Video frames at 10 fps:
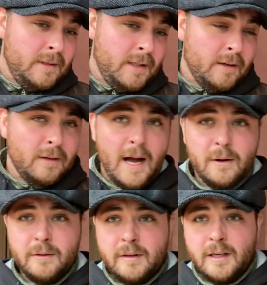You know, I
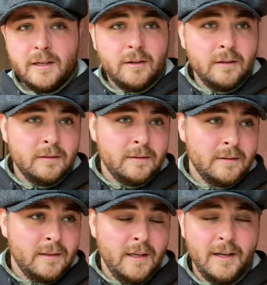don't think it'll
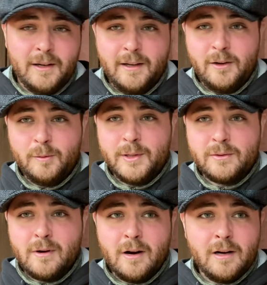be
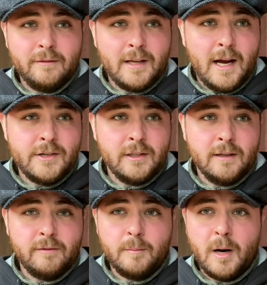strong enough to actually
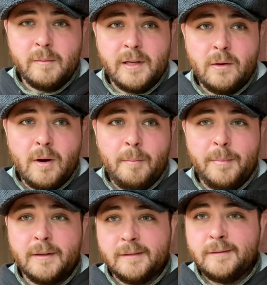lift the barbecue
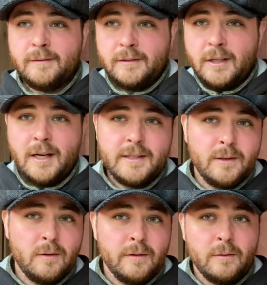up and toss
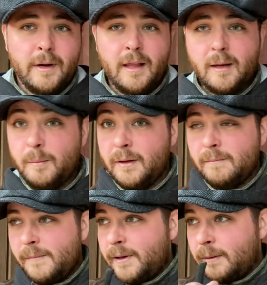it over the railing, but
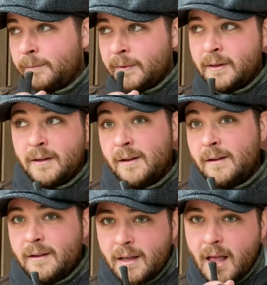you know,
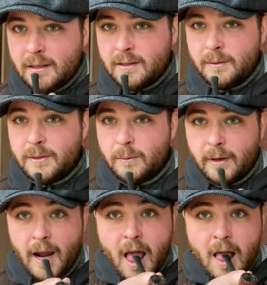that's always a worry.